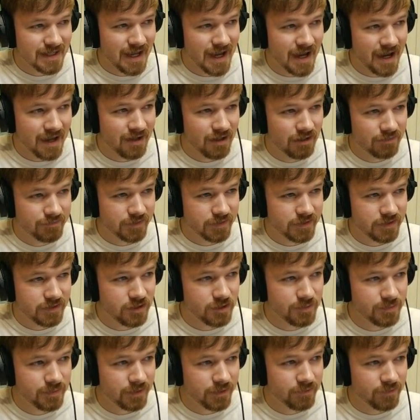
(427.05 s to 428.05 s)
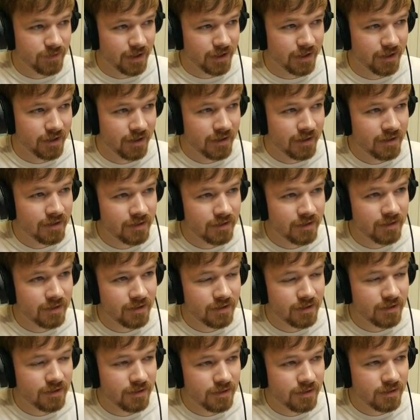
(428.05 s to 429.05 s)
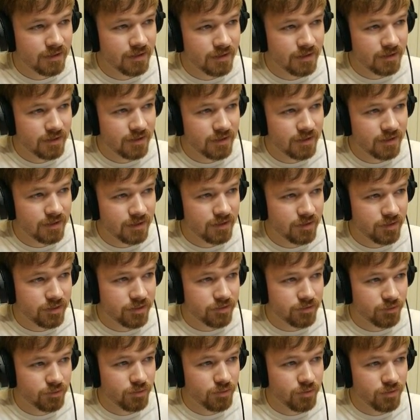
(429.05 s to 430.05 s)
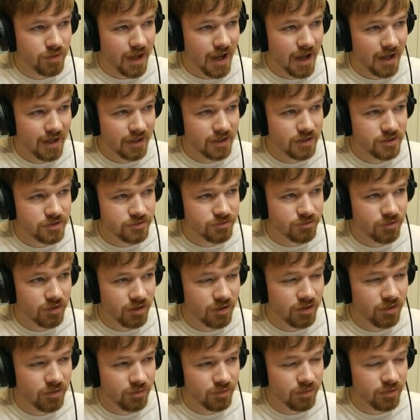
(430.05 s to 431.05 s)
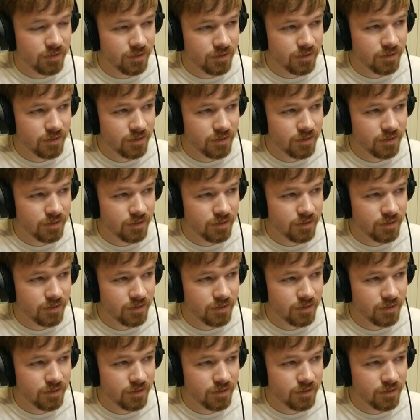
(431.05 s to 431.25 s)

ahead of a human runner through that intro.